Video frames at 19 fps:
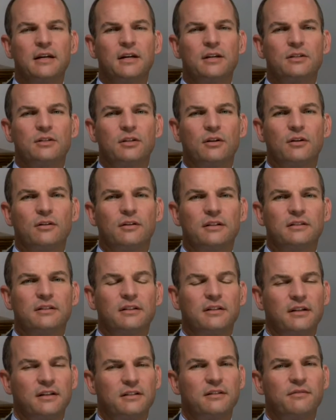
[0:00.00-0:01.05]
So it's a,
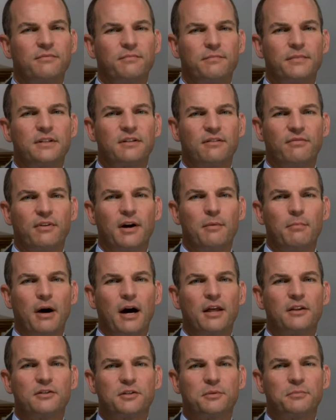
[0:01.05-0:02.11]
it's, a, it's a very
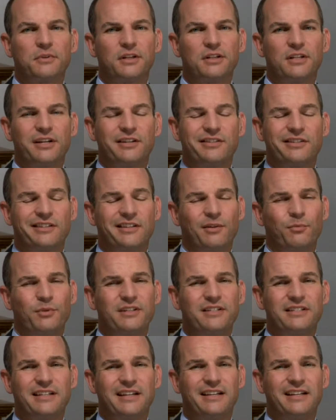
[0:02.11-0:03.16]
bothersome condition, and we
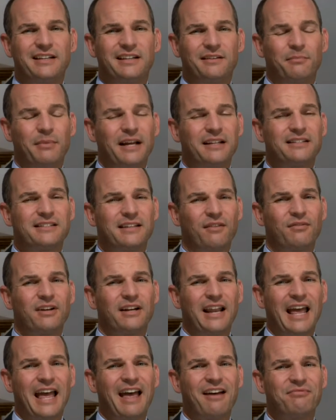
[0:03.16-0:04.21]
see it in about seven and
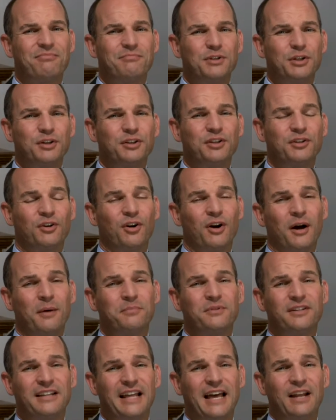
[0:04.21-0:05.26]
a half million or up
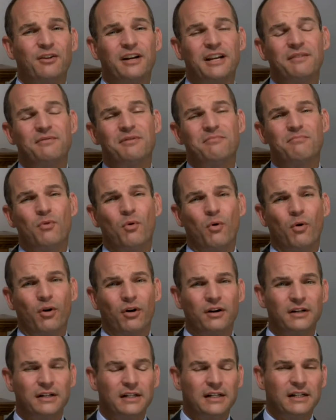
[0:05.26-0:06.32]
to that or even
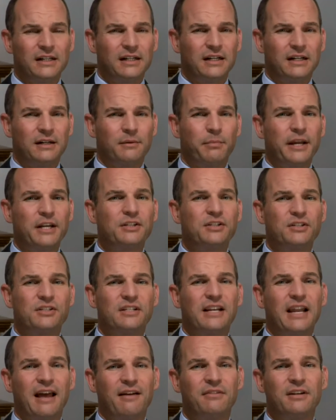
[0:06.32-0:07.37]
more uh, wow. uh, patients
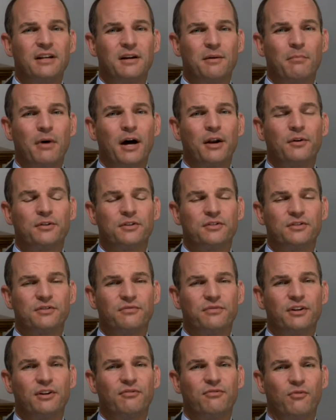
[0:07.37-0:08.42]
that have it in a moderate to
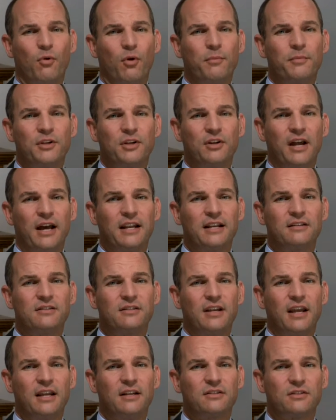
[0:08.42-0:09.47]
severe form in the United
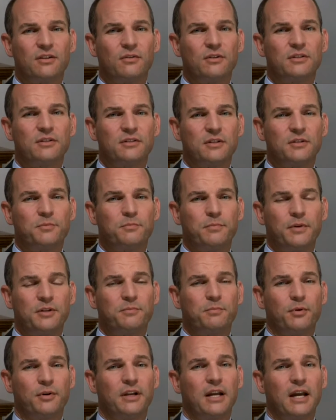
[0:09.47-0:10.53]
States. So it's, it's, it's
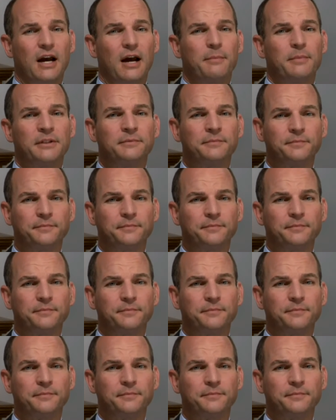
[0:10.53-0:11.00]
pretty common.